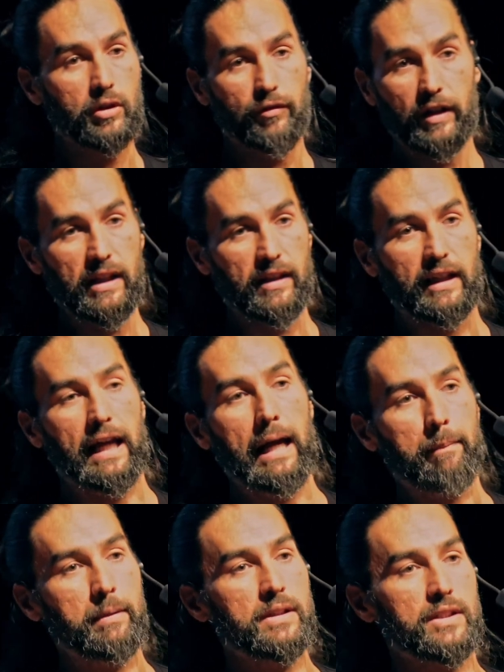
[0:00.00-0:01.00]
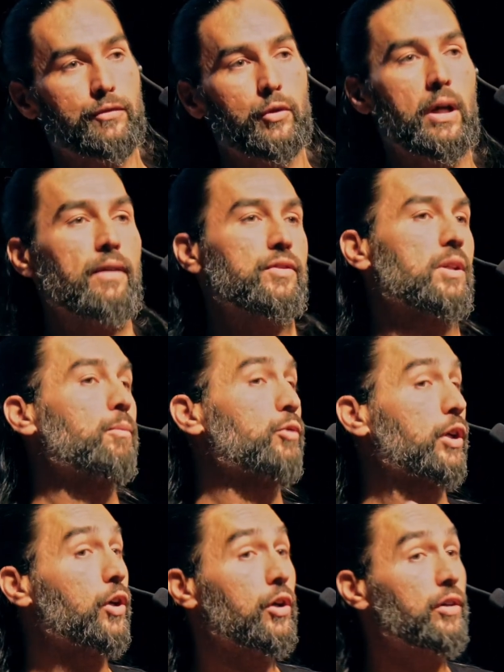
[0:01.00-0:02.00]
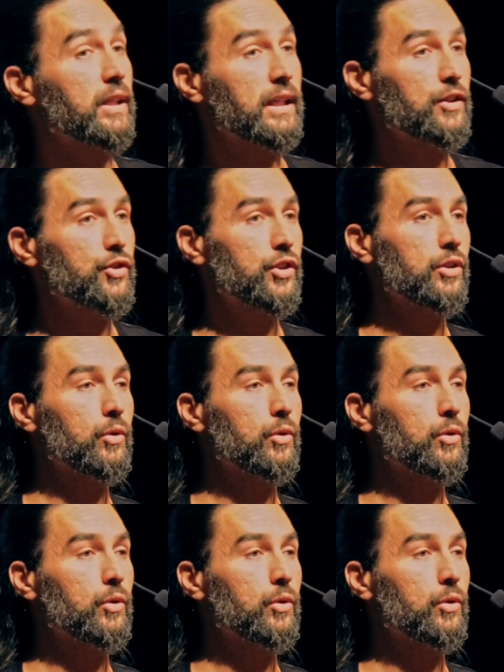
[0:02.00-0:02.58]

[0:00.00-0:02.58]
if anything happens, if you have some recurring issue,